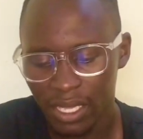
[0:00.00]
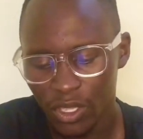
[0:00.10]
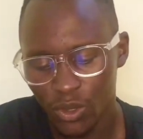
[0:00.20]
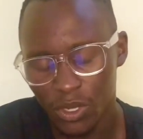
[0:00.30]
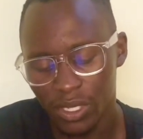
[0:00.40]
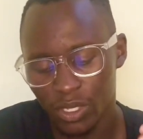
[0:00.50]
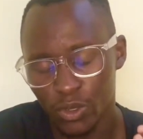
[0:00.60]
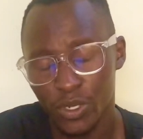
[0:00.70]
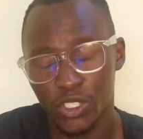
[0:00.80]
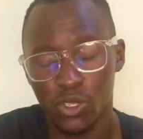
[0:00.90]

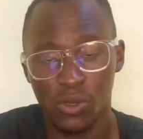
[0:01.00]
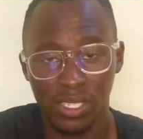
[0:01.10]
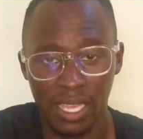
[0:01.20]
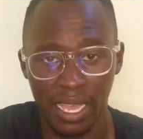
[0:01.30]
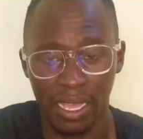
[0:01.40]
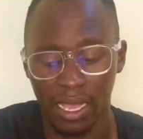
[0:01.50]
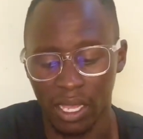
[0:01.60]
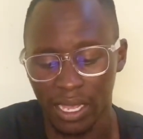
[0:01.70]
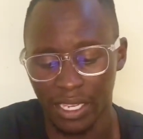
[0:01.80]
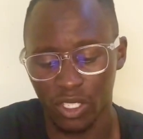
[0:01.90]
You will choose
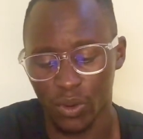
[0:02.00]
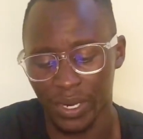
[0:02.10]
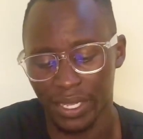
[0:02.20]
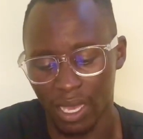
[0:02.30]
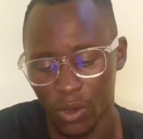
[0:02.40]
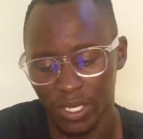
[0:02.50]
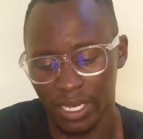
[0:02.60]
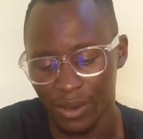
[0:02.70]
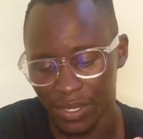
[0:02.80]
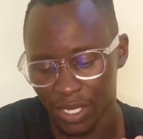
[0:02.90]
the category in the
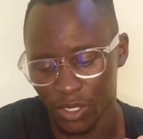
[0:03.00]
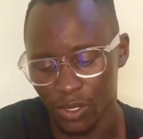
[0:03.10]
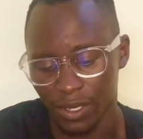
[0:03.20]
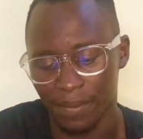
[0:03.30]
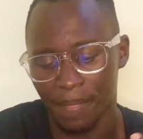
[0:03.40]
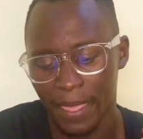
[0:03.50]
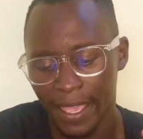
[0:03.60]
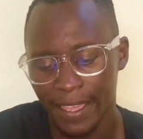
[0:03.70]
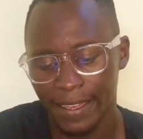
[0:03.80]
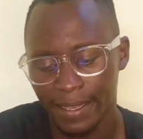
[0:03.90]
ordinary section.
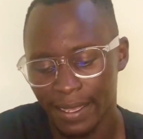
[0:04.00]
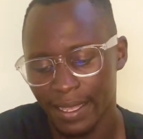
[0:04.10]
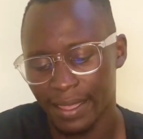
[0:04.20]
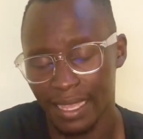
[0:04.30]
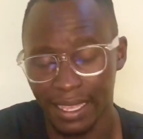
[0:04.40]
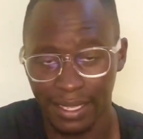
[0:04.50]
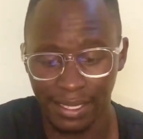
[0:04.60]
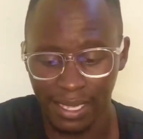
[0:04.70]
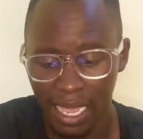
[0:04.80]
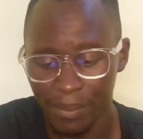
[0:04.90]
Then the
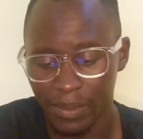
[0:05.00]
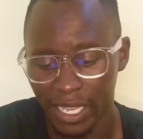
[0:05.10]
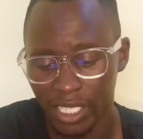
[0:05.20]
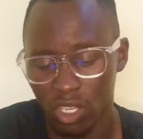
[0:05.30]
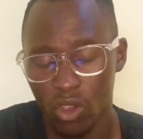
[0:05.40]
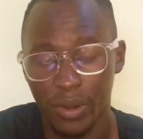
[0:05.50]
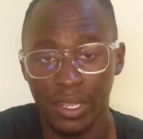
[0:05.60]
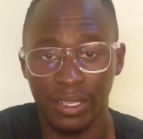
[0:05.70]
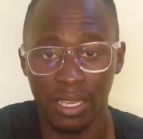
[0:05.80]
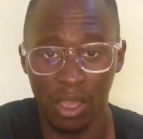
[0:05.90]

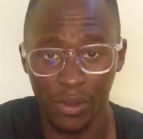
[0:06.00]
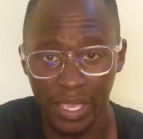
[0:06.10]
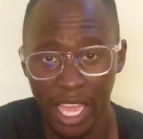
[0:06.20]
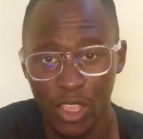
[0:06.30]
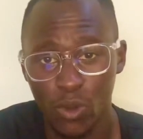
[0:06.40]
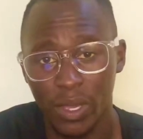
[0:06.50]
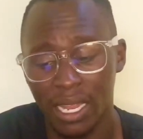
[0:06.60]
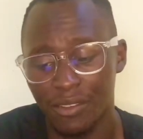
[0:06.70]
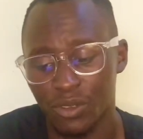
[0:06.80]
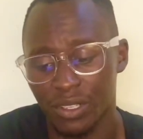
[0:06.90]
subcategory. Now here you
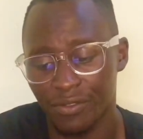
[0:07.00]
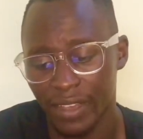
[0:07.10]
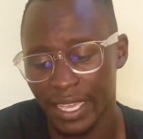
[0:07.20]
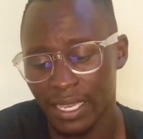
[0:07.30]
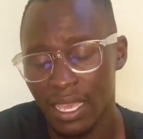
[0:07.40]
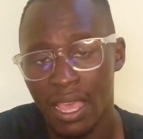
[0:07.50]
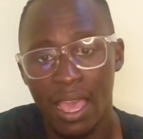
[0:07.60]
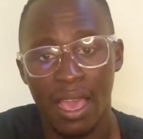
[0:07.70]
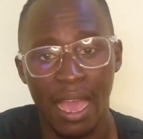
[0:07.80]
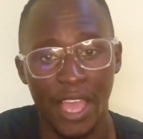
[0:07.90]
will have to define,
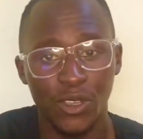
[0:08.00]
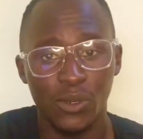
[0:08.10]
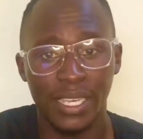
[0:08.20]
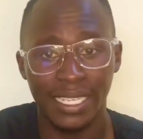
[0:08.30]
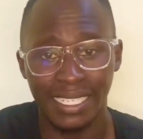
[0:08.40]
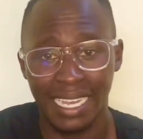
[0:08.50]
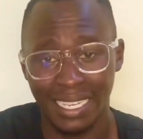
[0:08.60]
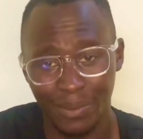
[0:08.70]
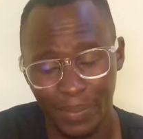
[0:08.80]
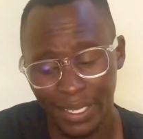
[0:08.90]
are you getting
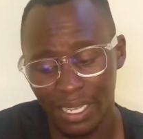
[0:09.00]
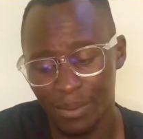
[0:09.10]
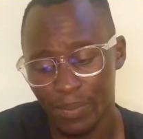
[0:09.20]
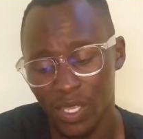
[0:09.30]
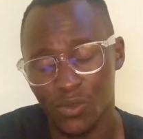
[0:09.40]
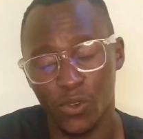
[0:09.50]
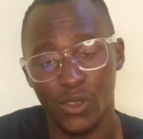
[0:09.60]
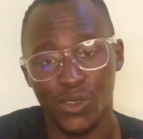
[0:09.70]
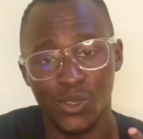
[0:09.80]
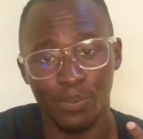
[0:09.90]
a dependent pass for
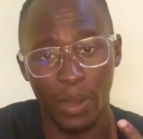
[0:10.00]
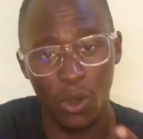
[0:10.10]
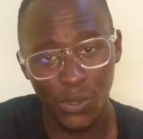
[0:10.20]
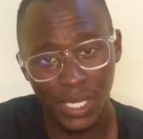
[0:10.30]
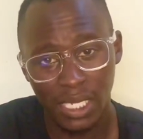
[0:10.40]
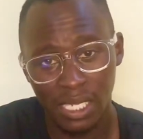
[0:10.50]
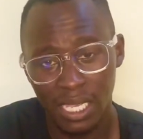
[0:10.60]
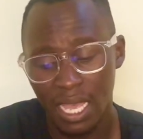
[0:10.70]
your spouse